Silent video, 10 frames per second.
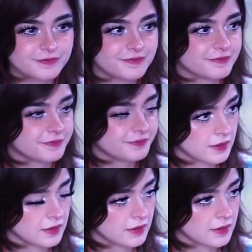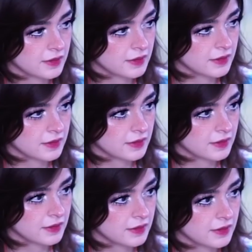
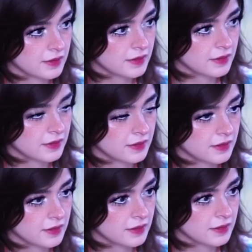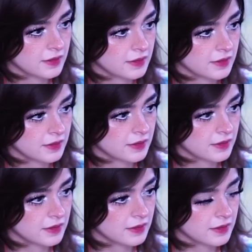
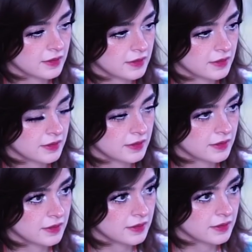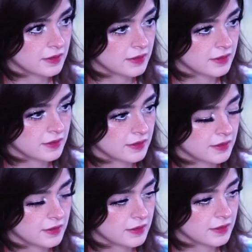
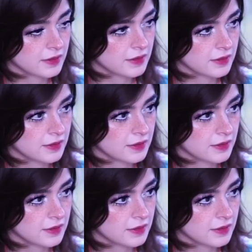Nothing is said.